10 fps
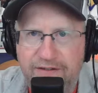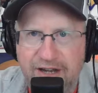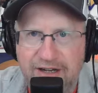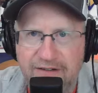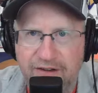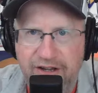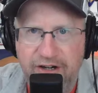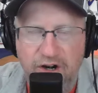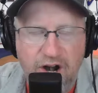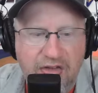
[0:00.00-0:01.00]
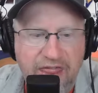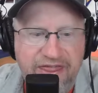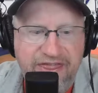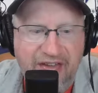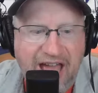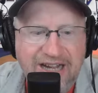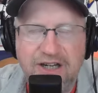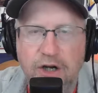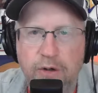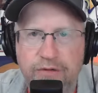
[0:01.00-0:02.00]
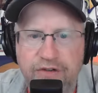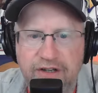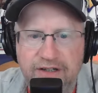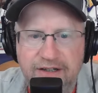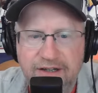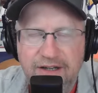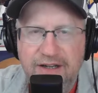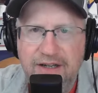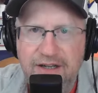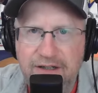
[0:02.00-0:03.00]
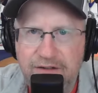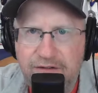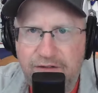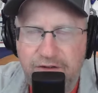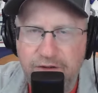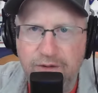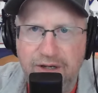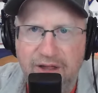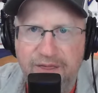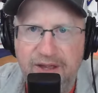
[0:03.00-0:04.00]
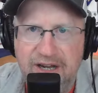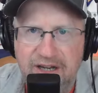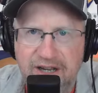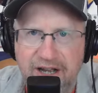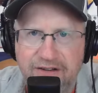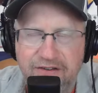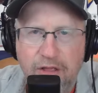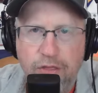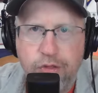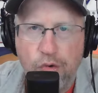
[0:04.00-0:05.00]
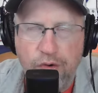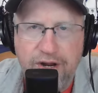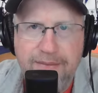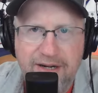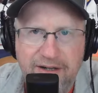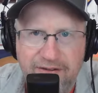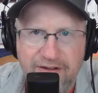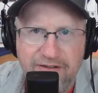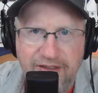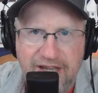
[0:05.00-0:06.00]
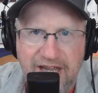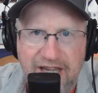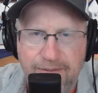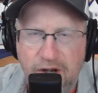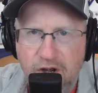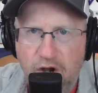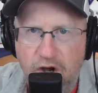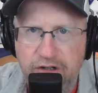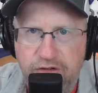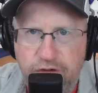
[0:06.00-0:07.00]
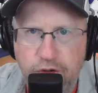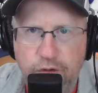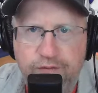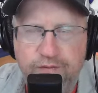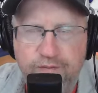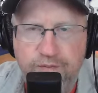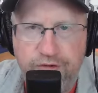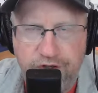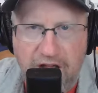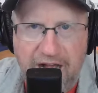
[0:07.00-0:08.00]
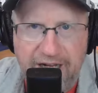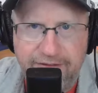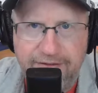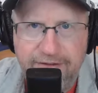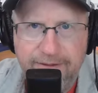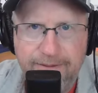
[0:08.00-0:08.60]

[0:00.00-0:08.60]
seconds later. That goes in. It's 2-0 Canucks 3 minutes into the game on two shots.